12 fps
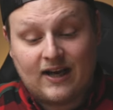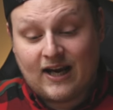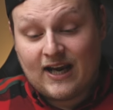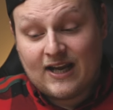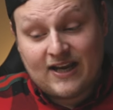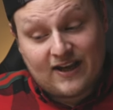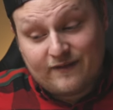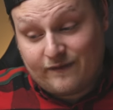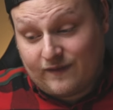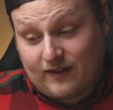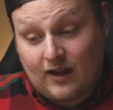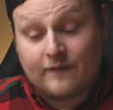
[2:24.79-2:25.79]
I have
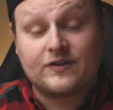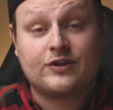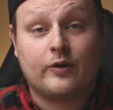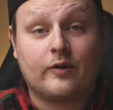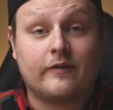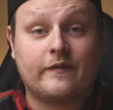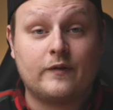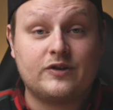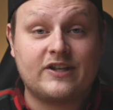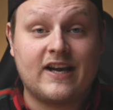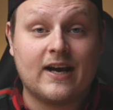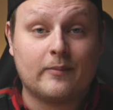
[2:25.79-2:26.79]
loved shooting with
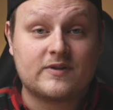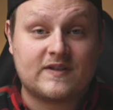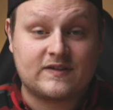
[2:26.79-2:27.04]
Fuji cameras.